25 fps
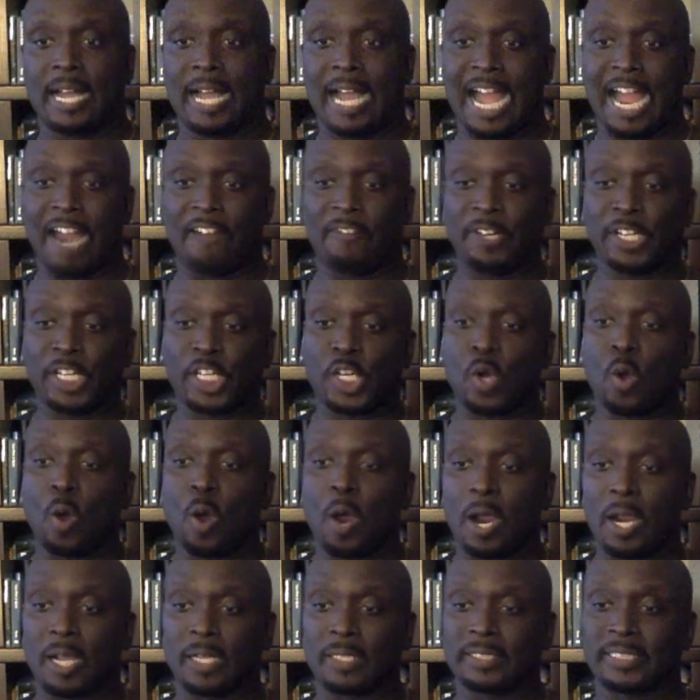I
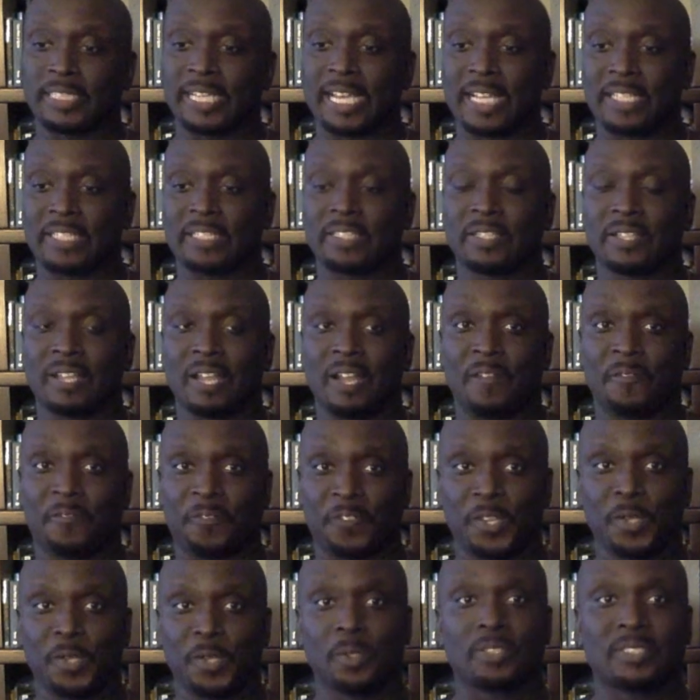recoiled it a
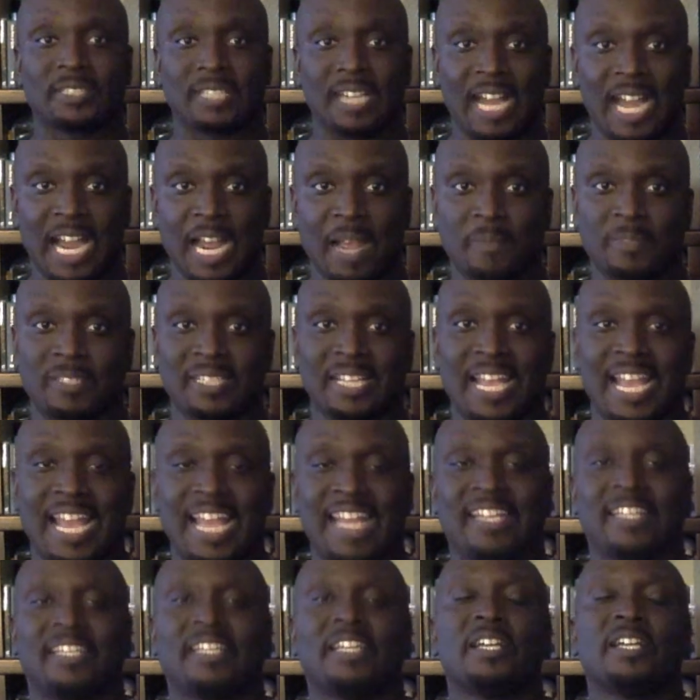few times,
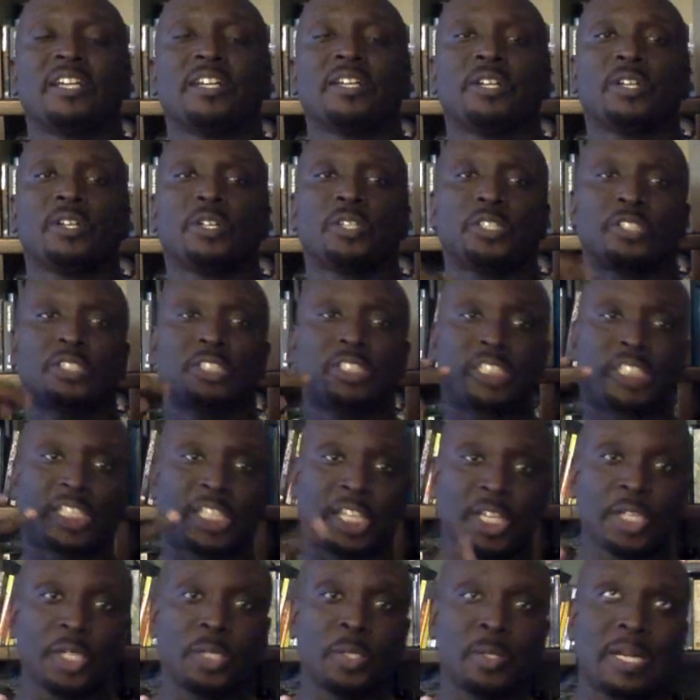and
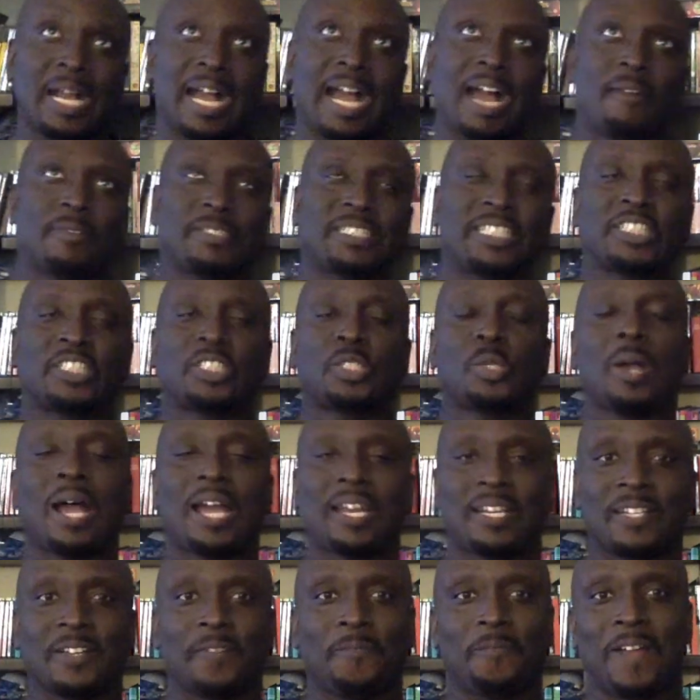two, I would say two
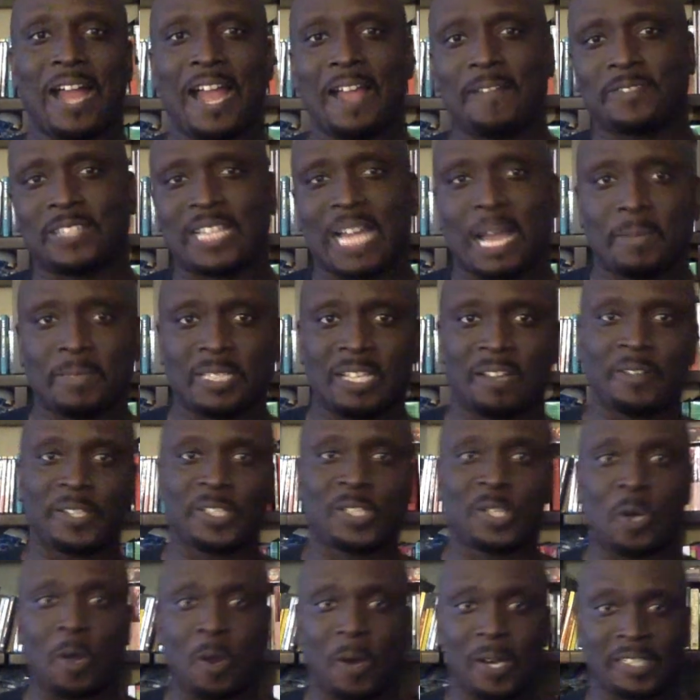out of the five times I
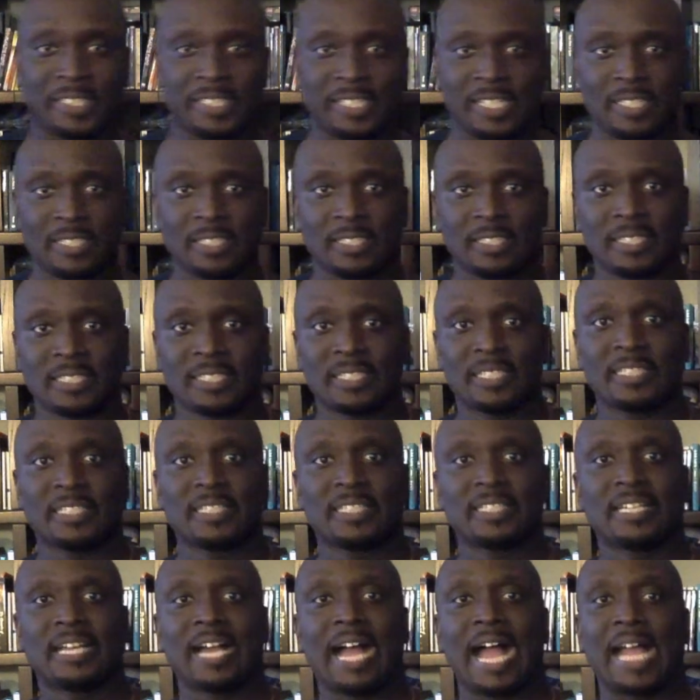recoiled it,
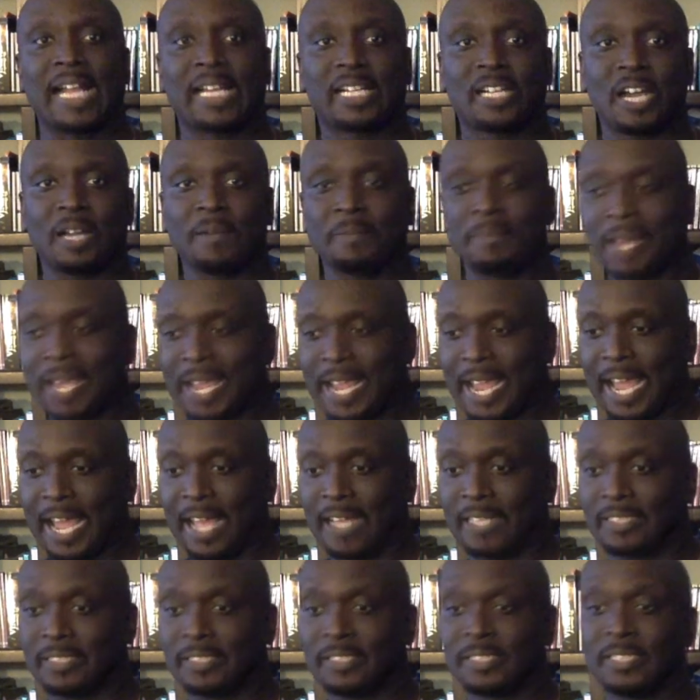I cut my hands.
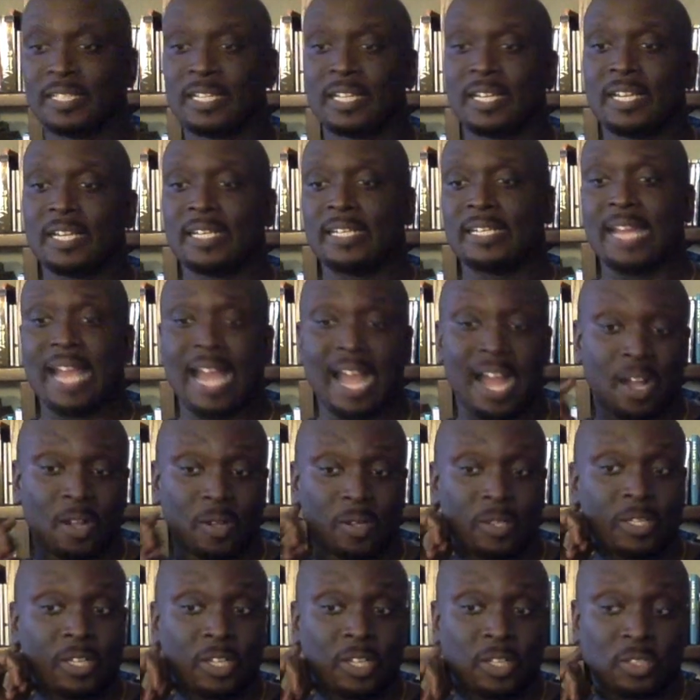
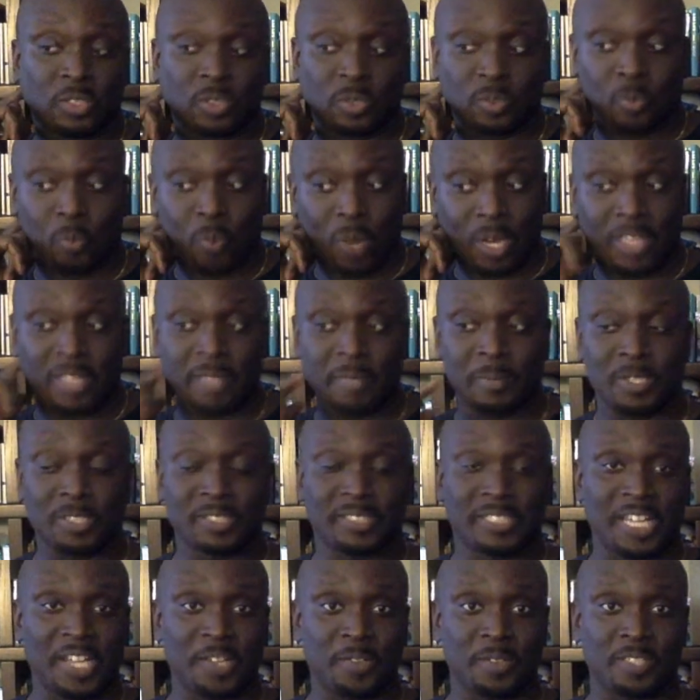Now, one of the
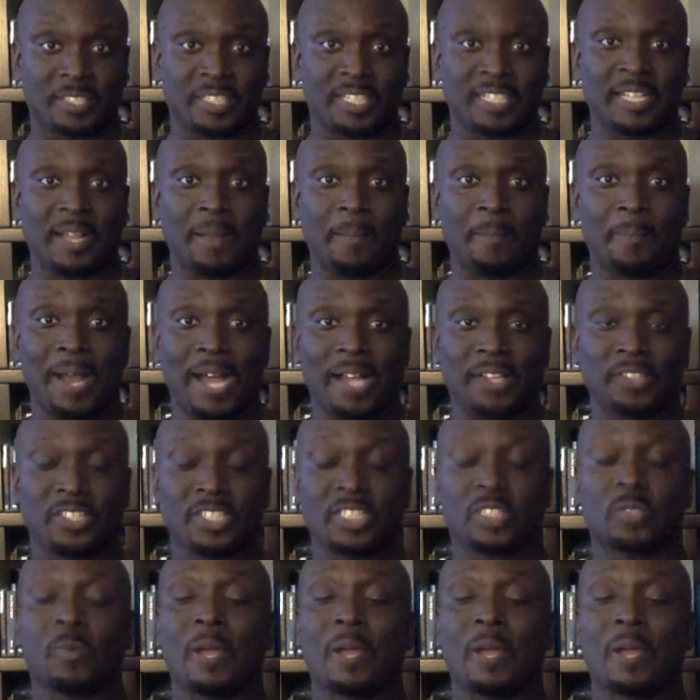most dangerous things about this